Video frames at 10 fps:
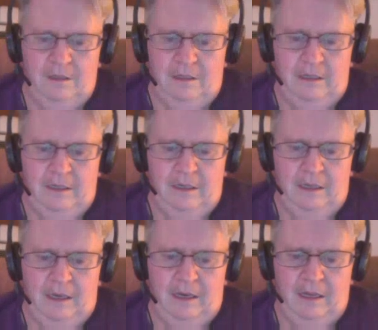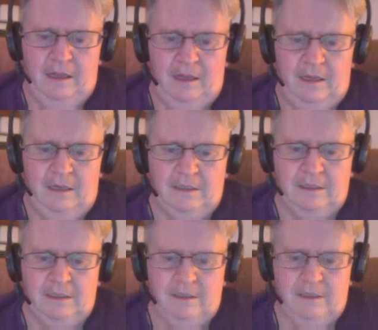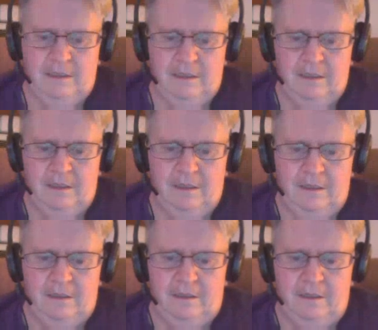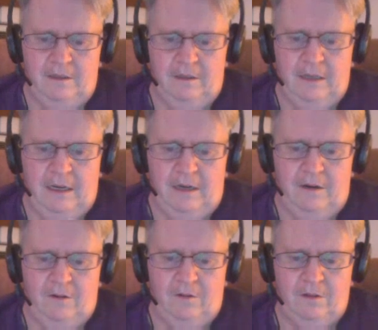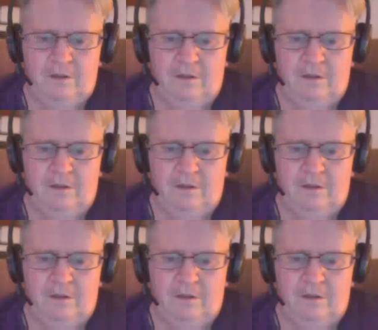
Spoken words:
Didn't get this till now.